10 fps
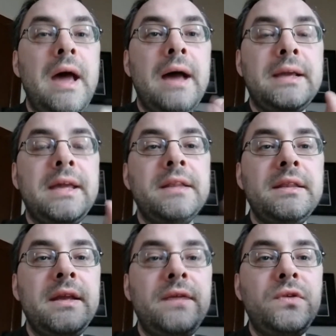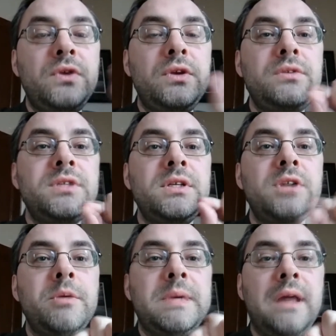Again, if you use the
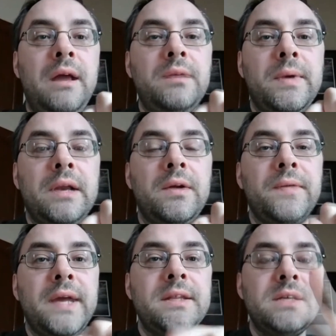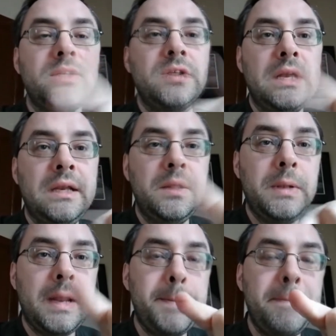Adobe Color Wheel on there, there's actually a
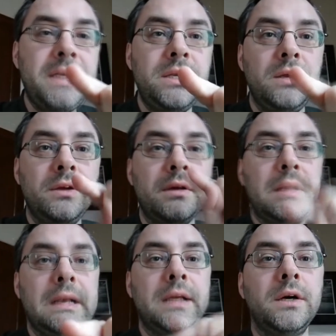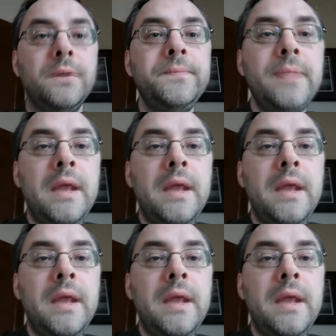little menu you can click on,